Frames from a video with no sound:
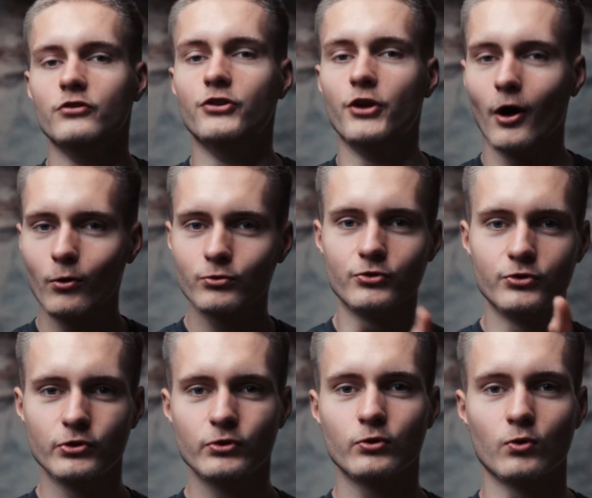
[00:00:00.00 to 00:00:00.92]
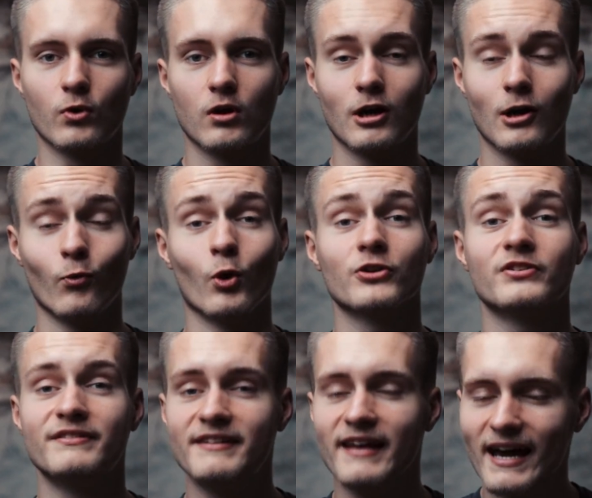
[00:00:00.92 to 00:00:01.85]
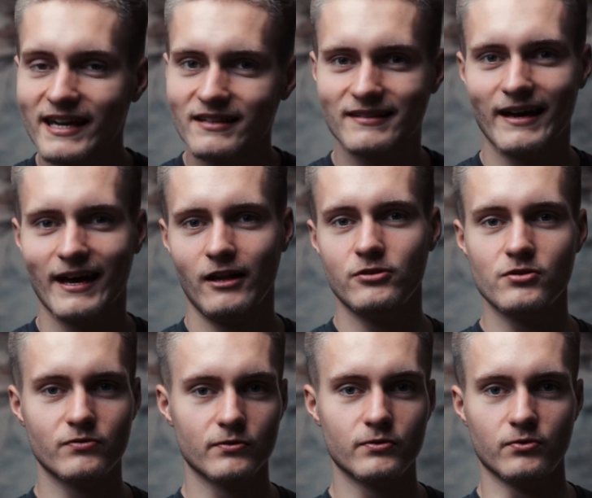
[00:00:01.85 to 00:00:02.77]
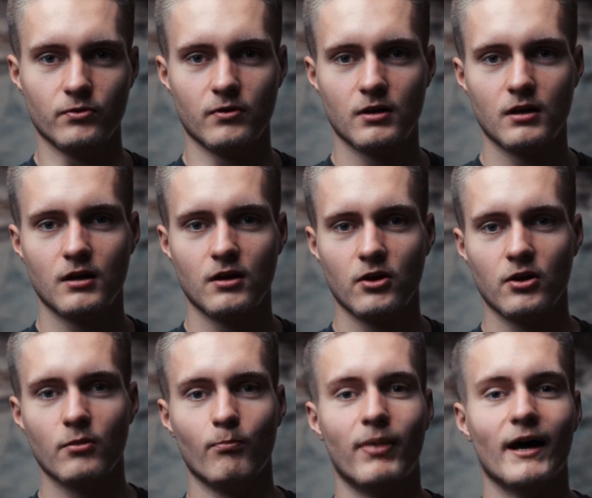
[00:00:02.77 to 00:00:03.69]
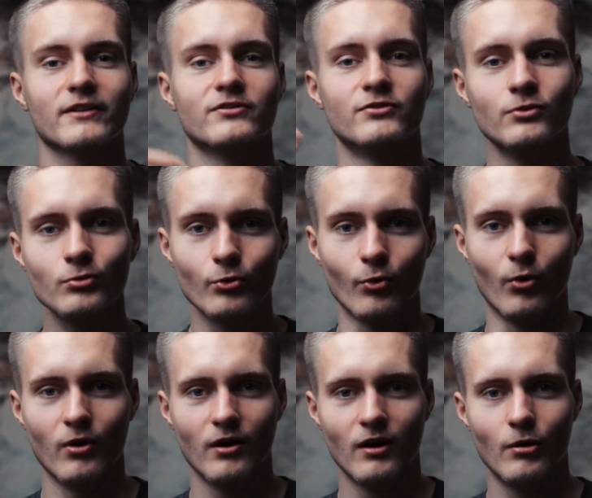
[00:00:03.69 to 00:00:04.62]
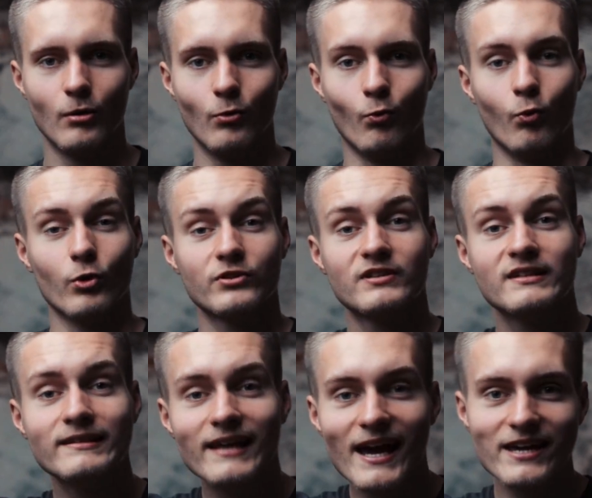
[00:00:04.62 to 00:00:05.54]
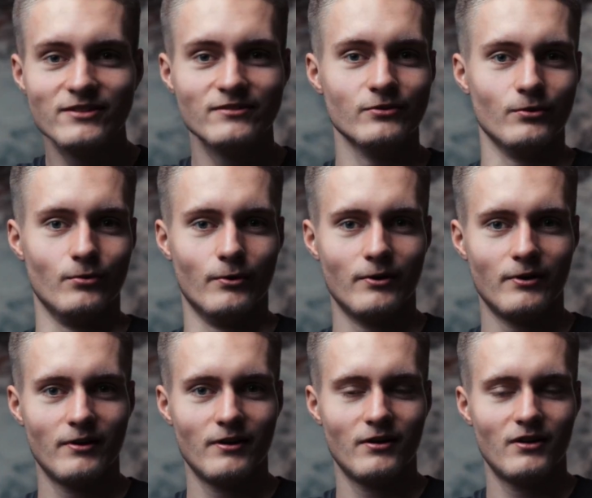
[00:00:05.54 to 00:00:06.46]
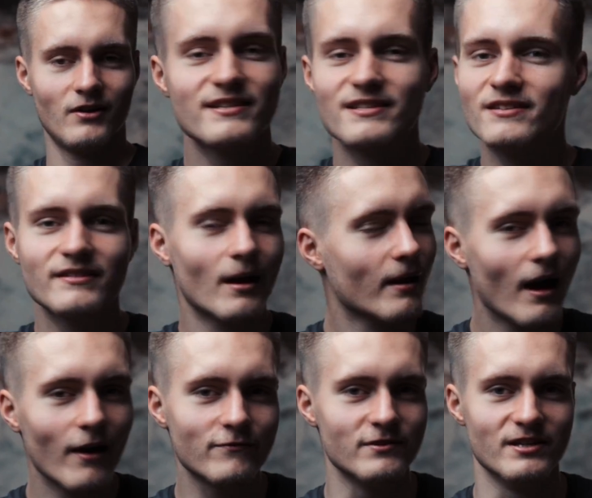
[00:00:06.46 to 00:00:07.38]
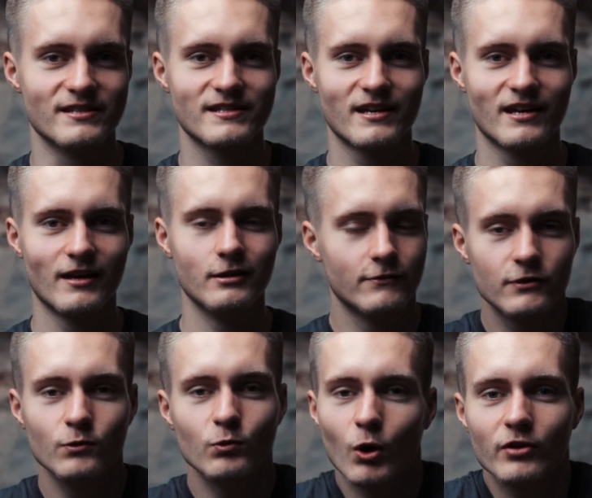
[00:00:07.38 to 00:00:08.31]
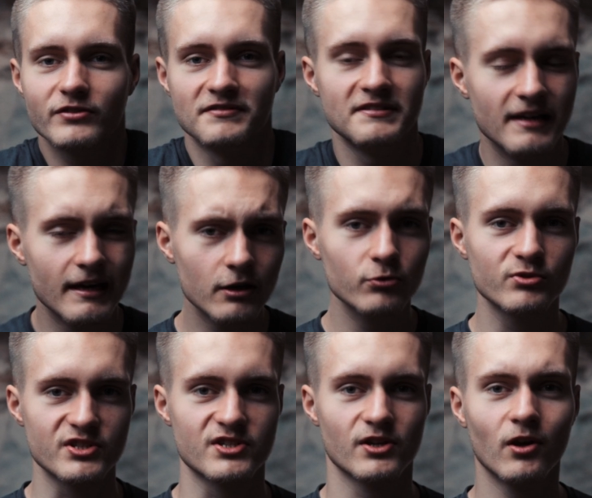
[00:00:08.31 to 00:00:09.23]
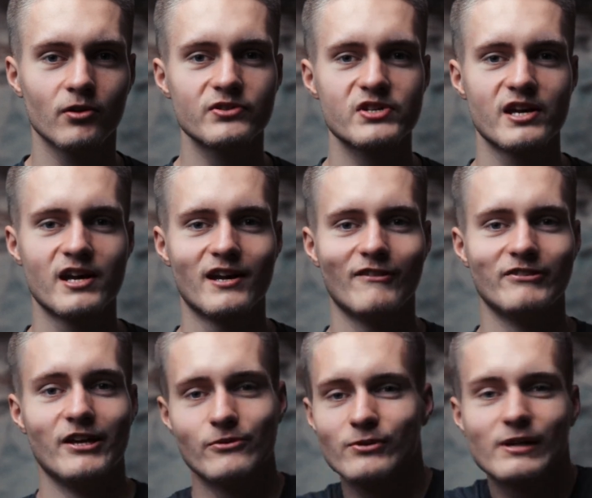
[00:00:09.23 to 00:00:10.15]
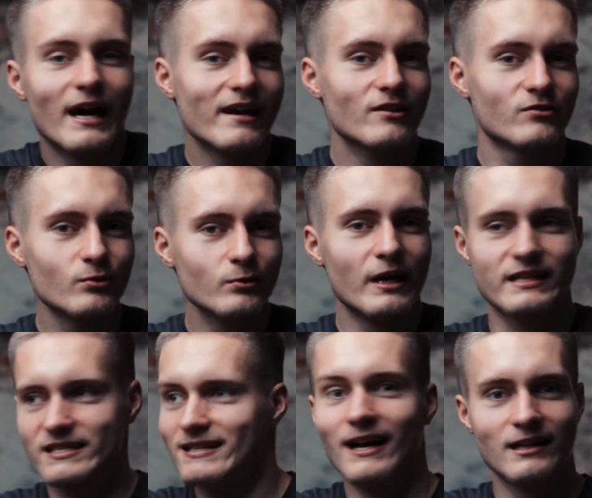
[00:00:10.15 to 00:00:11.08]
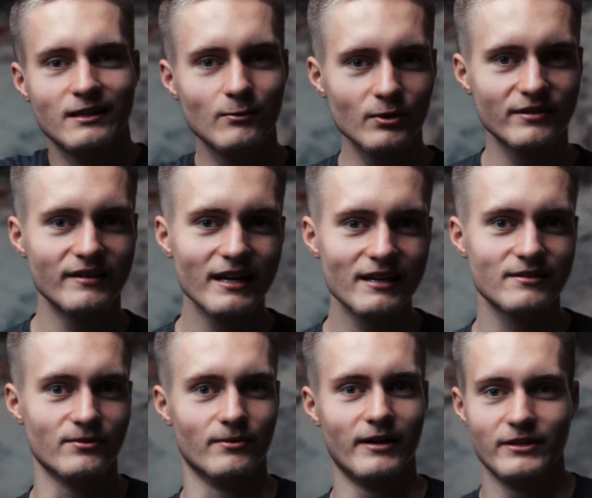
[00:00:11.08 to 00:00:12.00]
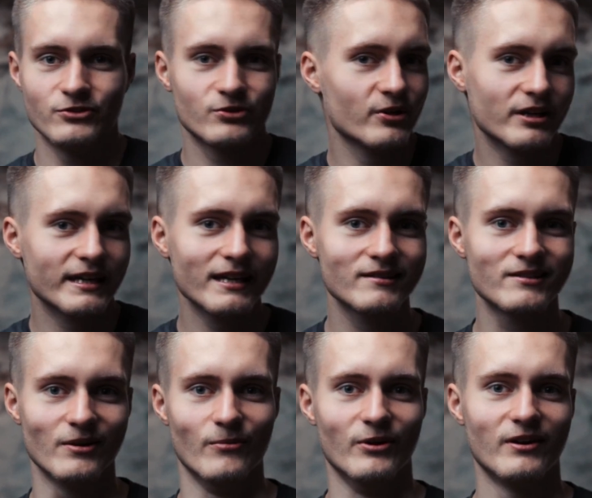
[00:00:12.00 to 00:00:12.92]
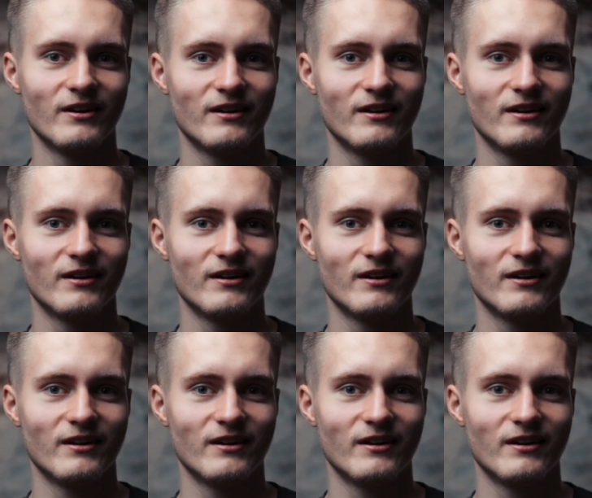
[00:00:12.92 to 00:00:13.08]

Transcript: don't do what they tell you to do, but do what they do. Isn't that obvious? If you want their results, then you gotta do exactly what they do, and you're gonna get them.